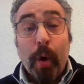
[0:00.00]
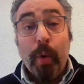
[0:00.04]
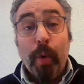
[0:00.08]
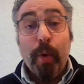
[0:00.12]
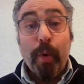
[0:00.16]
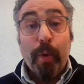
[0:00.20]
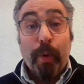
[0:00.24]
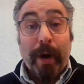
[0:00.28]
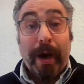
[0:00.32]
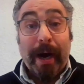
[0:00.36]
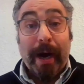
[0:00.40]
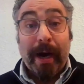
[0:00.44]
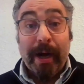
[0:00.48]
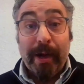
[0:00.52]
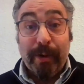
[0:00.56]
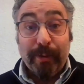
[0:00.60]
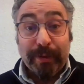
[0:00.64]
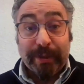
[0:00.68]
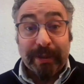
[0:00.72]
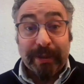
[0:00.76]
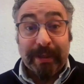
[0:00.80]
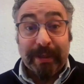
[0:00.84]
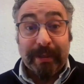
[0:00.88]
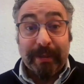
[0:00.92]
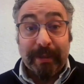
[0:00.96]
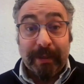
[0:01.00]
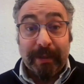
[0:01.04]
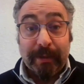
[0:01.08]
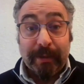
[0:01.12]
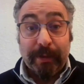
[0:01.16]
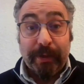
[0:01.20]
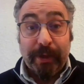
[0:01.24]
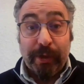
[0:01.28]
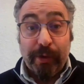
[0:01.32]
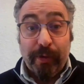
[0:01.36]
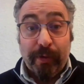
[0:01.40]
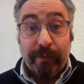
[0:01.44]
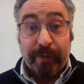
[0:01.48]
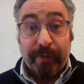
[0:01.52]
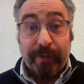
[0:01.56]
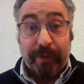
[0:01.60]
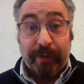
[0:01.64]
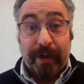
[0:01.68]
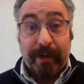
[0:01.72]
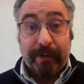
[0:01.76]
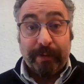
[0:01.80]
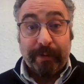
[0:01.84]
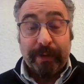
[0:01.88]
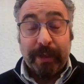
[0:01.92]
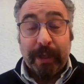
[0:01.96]
Oh, I also like the
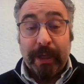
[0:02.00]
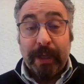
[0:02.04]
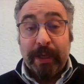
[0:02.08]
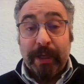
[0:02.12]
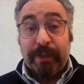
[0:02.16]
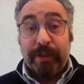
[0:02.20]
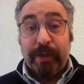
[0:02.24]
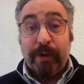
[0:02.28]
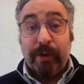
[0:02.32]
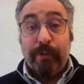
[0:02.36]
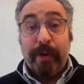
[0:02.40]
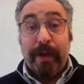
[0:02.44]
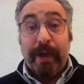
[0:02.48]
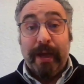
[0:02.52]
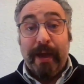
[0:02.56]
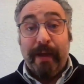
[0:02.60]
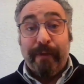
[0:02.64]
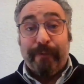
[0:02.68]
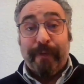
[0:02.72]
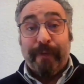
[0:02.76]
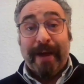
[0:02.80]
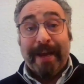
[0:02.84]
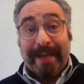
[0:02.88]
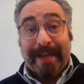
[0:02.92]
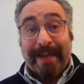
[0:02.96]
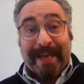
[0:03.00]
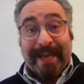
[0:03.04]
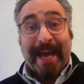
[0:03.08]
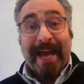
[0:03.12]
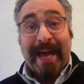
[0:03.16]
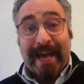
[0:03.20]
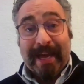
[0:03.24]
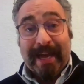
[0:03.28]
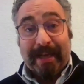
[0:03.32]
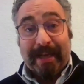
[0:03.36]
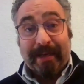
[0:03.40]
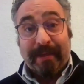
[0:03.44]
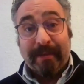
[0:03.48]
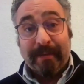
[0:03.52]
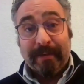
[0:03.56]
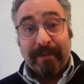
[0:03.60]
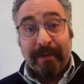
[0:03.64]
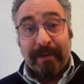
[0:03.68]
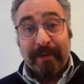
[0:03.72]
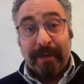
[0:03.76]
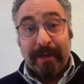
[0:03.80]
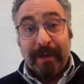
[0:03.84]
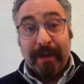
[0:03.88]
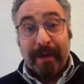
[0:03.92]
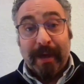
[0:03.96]
overground. So if I
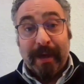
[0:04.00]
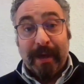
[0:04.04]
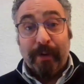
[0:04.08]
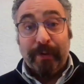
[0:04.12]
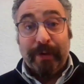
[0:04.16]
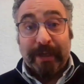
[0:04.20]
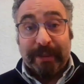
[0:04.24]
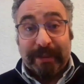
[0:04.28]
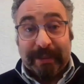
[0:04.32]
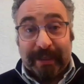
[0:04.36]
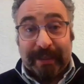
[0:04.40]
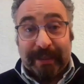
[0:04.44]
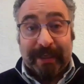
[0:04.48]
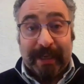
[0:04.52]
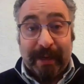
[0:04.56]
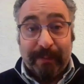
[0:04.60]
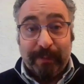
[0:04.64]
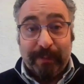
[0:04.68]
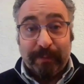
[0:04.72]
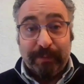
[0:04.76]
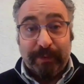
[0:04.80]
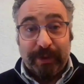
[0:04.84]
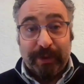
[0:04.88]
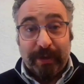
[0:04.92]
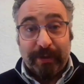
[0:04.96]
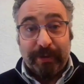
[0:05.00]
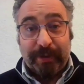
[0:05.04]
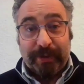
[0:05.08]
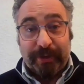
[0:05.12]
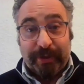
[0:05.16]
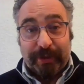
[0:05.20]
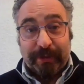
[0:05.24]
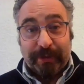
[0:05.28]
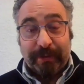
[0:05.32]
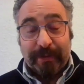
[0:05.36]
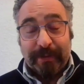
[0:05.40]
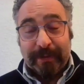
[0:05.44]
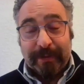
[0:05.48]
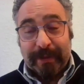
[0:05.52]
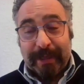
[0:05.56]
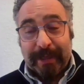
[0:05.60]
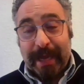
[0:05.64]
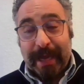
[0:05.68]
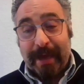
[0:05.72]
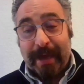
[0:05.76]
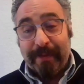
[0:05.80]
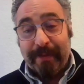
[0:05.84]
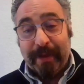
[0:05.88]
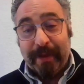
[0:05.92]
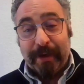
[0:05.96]
can, I'll get to Clapham Junction
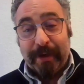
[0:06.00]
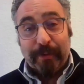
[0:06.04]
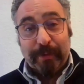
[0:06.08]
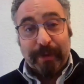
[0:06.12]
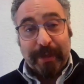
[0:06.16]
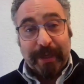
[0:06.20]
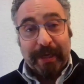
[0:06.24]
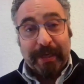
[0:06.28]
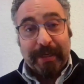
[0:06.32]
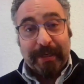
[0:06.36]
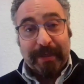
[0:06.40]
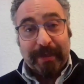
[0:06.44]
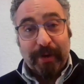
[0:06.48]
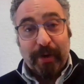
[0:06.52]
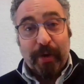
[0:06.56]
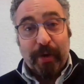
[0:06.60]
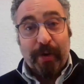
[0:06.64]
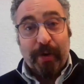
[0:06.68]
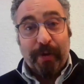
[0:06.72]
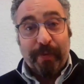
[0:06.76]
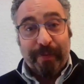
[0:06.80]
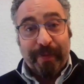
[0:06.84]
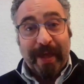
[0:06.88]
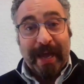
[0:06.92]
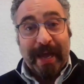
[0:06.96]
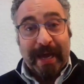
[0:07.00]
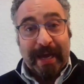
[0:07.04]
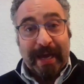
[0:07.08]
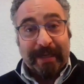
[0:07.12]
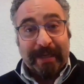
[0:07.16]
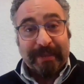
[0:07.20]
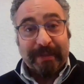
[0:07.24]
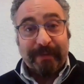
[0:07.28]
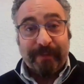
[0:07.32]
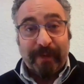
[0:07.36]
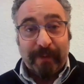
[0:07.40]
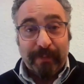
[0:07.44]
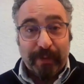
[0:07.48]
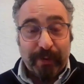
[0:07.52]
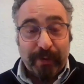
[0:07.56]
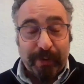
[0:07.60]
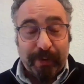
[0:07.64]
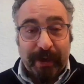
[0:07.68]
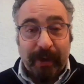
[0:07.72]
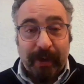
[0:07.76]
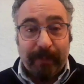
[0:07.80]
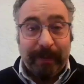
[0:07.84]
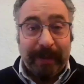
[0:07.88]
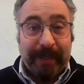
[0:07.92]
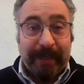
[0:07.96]
and then I'll get on that if I'm
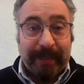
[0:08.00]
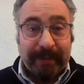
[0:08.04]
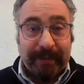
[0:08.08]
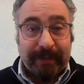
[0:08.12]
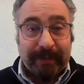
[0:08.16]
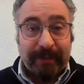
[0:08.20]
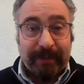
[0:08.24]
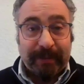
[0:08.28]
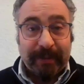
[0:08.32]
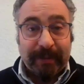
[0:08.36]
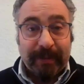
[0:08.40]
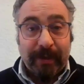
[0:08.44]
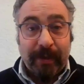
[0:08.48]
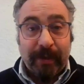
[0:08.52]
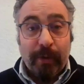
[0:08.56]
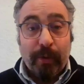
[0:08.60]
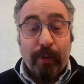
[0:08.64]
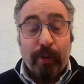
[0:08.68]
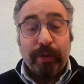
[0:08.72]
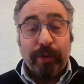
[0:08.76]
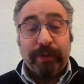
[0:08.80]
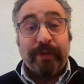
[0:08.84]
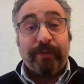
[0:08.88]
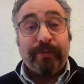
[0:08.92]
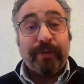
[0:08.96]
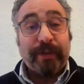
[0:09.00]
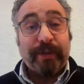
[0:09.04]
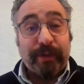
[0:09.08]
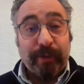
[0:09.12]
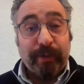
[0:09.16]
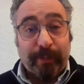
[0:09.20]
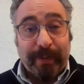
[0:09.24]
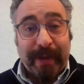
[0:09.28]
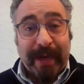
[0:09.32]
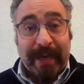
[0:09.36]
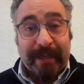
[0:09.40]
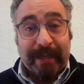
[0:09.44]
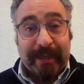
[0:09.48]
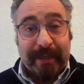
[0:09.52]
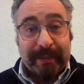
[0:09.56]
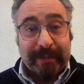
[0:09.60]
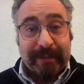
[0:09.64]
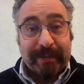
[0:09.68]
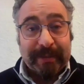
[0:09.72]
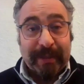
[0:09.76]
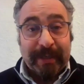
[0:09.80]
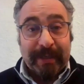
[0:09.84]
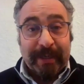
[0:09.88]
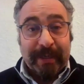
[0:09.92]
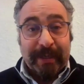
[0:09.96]
going up east, or to Crystal
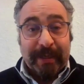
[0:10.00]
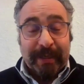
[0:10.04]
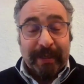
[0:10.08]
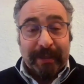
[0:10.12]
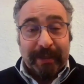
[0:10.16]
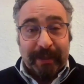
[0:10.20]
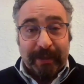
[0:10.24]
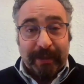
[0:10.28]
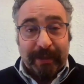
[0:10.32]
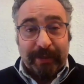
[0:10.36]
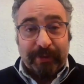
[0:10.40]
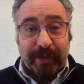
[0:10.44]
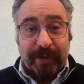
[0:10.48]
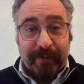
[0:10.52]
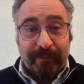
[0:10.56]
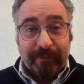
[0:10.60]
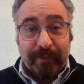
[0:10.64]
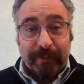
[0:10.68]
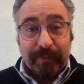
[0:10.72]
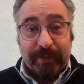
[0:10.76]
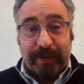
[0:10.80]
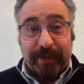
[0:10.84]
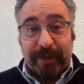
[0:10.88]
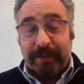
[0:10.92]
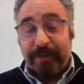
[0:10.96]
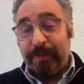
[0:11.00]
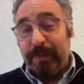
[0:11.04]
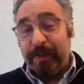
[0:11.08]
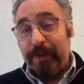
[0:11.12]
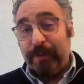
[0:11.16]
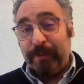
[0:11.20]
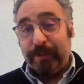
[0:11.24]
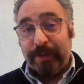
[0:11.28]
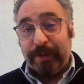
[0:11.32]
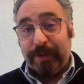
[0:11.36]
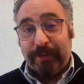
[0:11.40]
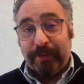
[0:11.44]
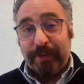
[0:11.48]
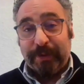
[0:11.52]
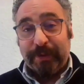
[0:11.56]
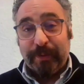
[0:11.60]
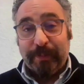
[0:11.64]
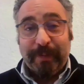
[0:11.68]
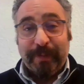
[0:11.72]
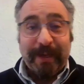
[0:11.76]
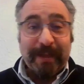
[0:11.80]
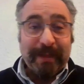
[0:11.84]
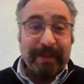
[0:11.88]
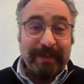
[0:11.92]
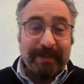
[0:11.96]
Palace, get the train from Streatham Hill to
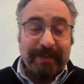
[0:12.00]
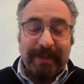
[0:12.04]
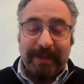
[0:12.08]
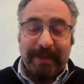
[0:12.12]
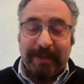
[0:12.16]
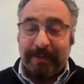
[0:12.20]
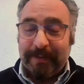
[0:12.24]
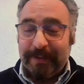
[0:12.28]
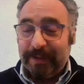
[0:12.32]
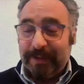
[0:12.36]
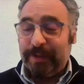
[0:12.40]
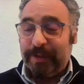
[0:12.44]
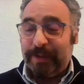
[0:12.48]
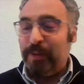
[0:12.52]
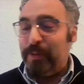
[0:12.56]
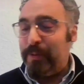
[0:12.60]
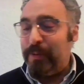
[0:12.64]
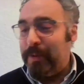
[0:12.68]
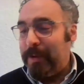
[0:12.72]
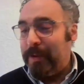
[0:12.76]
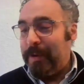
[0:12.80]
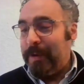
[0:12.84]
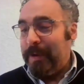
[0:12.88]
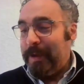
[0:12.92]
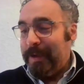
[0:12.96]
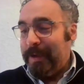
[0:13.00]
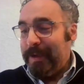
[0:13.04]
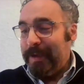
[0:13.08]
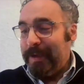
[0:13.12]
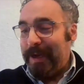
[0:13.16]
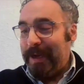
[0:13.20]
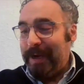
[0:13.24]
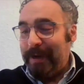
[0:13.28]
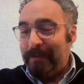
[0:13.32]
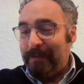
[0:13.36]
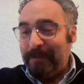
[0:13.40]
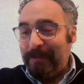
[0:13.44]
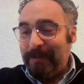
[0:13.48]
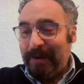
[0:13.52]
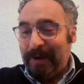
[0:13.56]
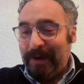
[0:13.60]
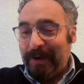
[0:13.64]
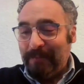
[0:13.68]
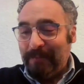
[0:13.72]
Crystal Palace then. So yeah.